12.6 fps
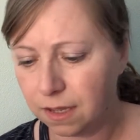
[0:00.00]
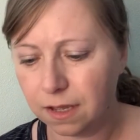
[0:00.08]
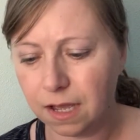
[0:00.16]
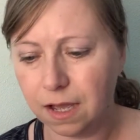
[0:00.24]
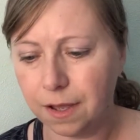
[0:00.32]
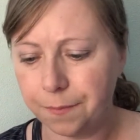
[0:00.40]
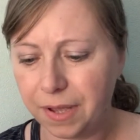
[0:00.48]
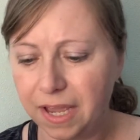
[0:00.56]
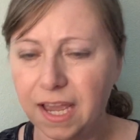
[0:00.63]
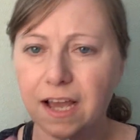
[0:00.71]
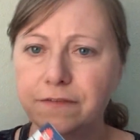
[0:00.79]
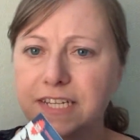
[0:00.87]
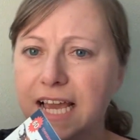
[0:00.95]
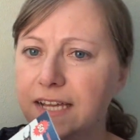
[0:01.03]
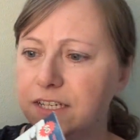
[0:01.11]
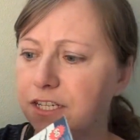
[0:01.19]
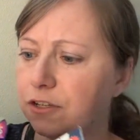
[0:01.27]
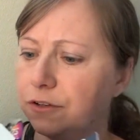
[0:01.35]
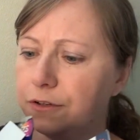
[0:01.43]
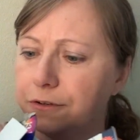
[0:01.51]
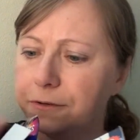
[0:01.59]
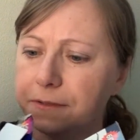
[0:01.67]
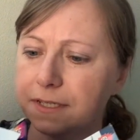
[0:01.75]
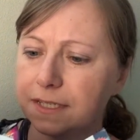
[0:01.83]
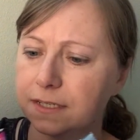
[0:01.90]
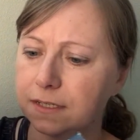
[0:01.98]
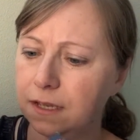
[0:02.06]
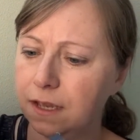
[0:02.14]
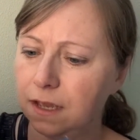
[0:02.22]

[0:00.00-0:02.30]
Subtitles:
I have tattoos,